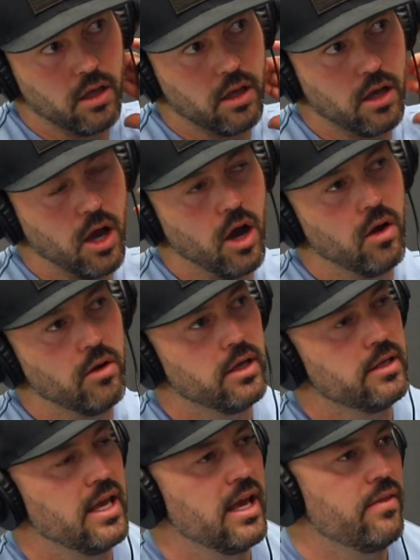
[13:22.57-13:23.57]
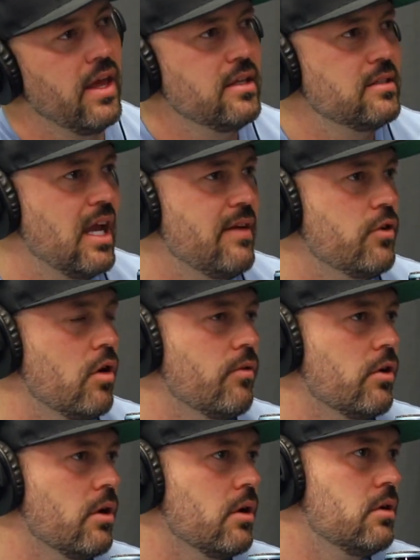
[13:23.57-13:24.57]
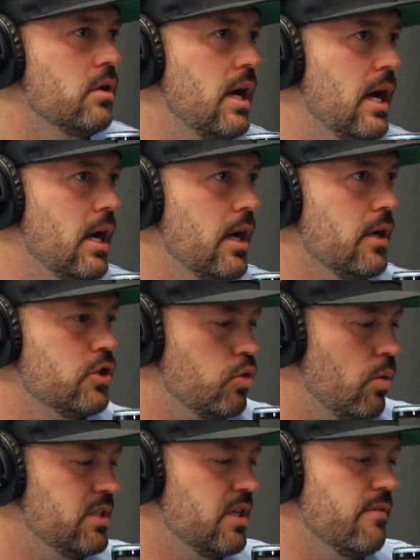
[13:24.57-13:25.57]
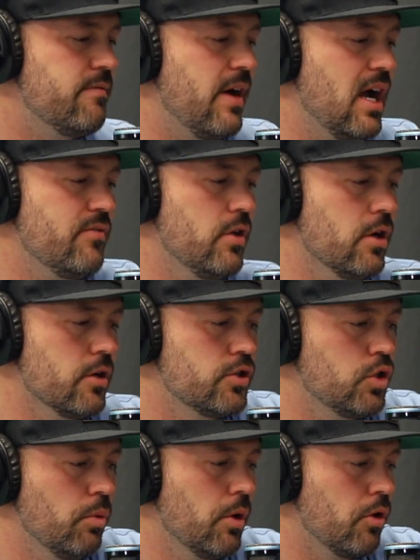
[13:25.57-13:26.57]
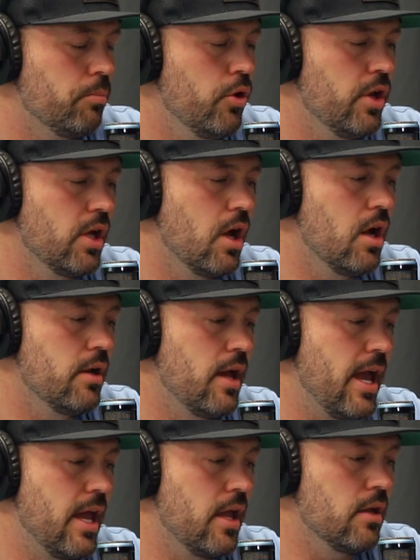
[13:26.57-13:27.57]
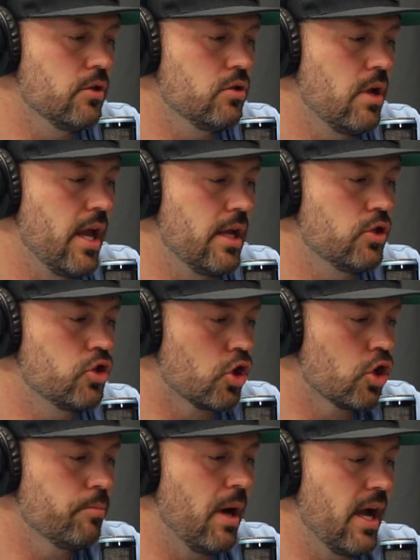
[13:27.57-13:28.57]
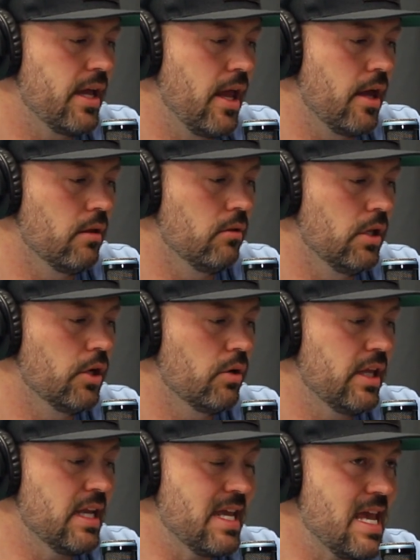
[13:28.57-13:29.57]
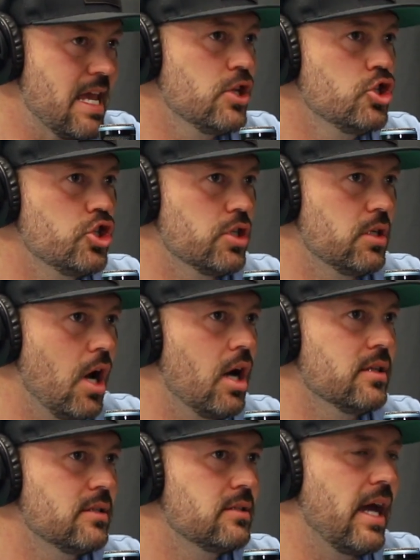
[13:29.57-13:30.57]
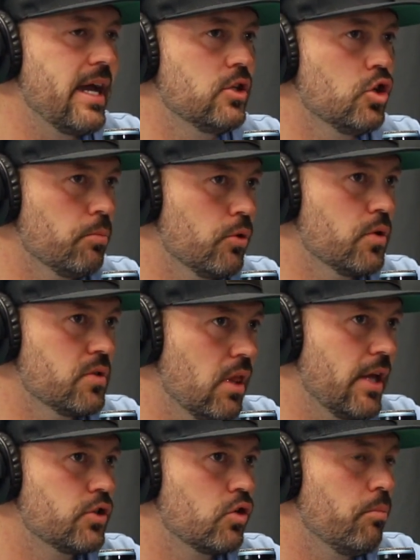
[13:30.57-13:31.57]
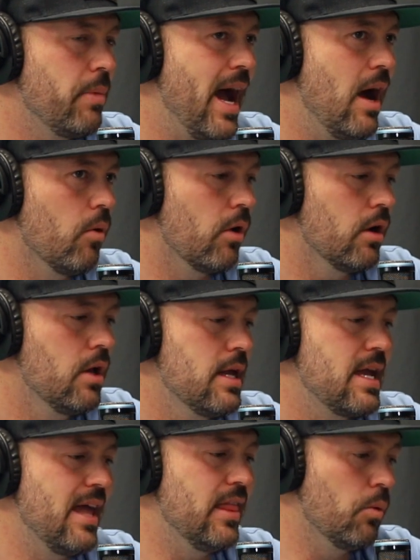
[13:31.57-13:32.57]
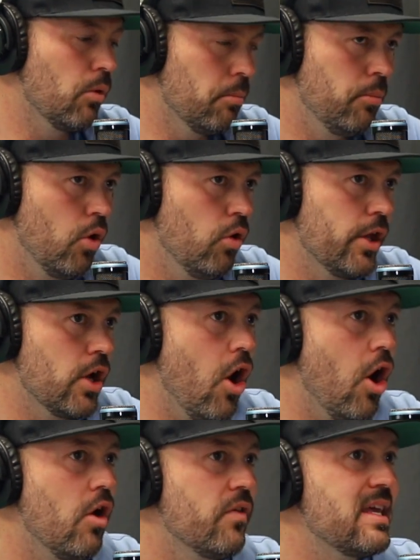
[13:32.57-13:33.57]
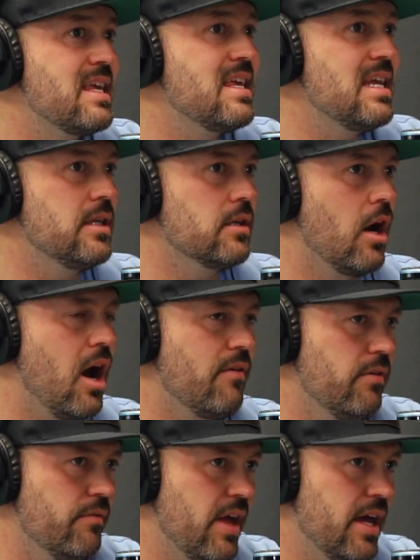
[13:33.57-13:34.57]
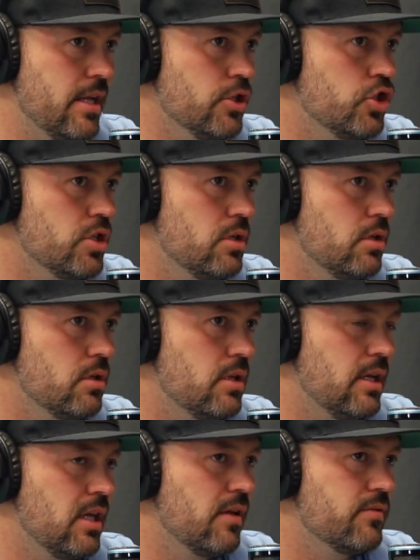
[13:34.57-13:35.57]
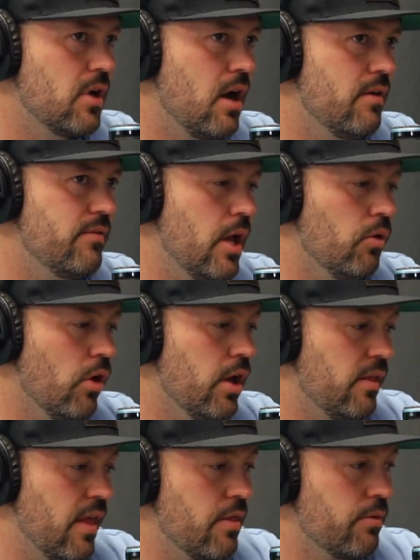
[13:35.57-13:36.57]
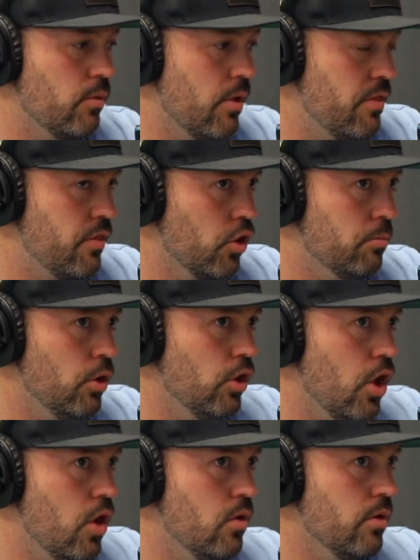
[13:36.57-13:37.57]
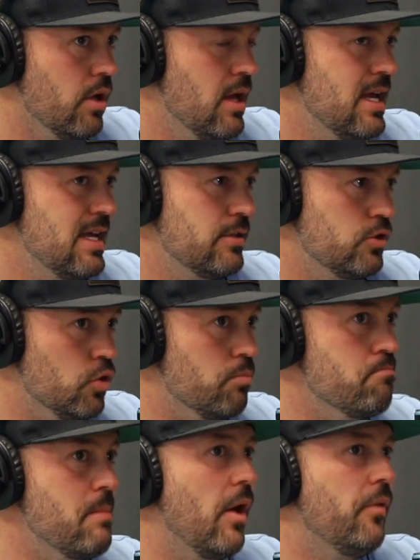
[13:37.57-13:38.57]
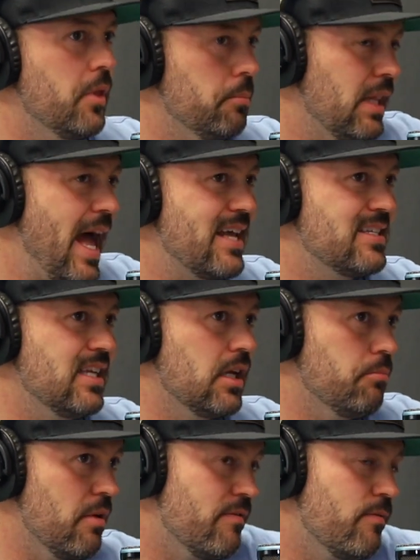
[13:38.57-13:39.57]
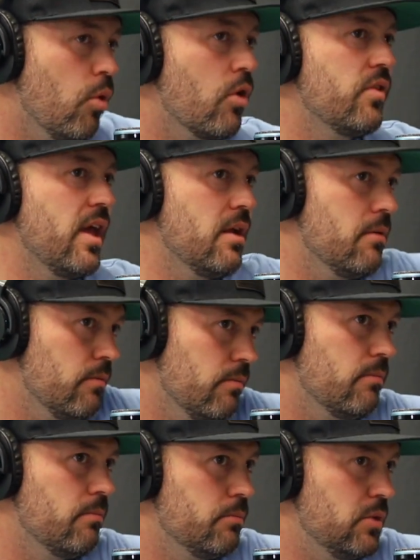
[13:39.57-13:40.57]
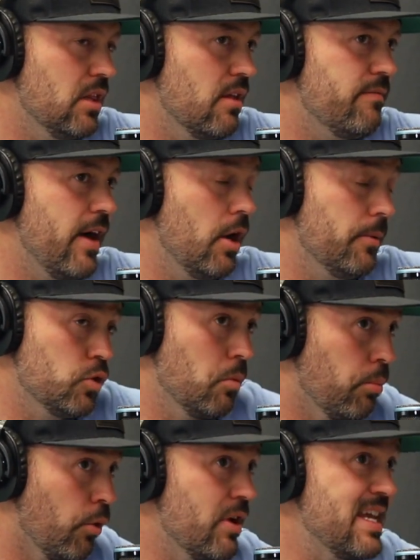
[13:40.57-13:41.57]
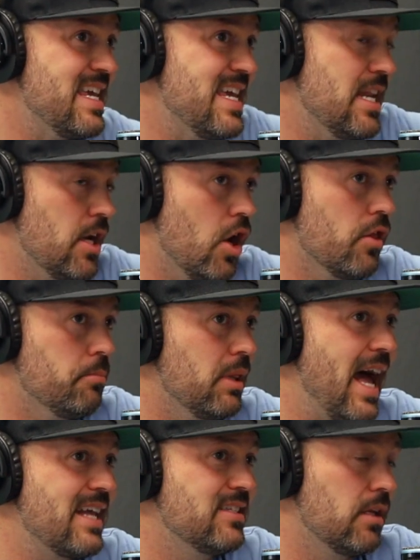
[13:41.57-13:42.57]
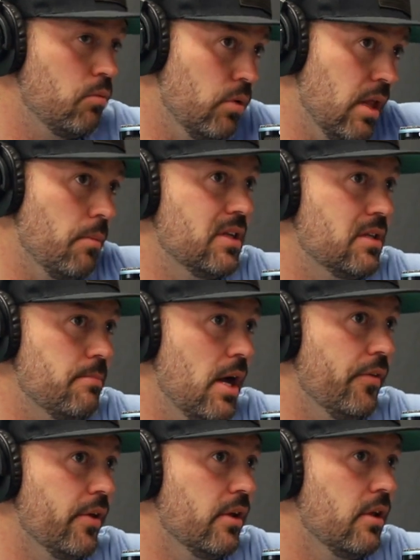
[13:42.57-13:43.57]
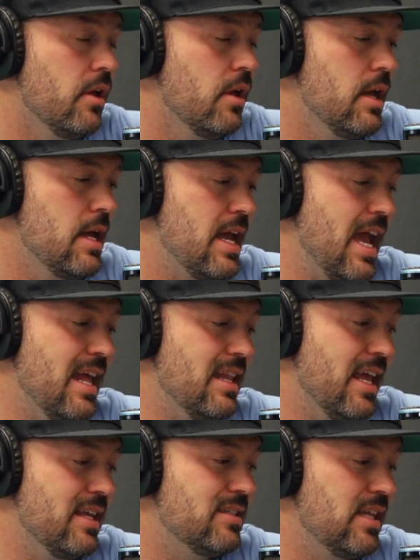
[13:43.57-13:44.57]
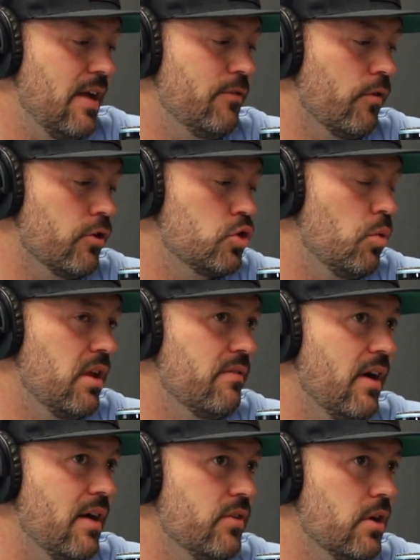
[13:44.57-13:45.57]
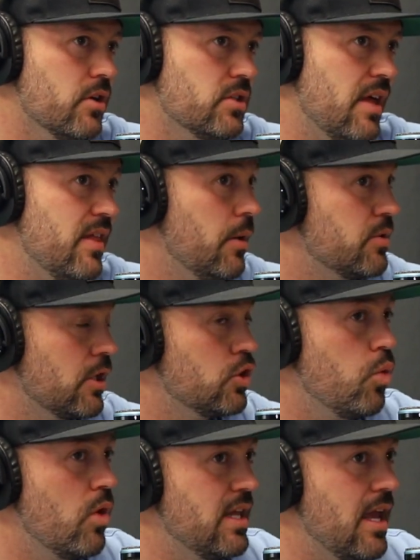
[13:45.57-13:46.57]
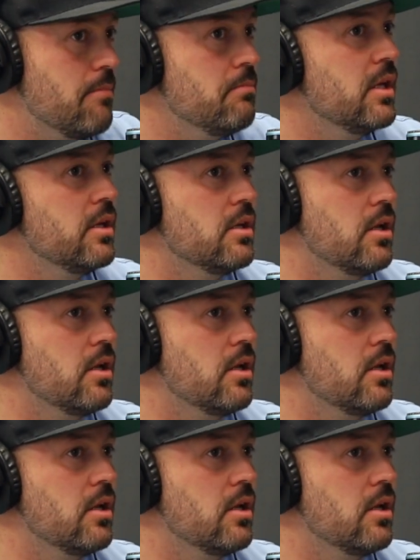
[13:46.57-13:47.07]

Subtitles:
Oh, yeah. They saved over 25 years. So we were putting on a turbine, literally an engine on site to produce electrical power. And they were pulling all the heat off of that engine that it gives off and running that through a thermal load to melt the plastic before they did the final. So we preheated all the plastic when they went to melt it. And they saved over 25 years. I think it was like $28 million.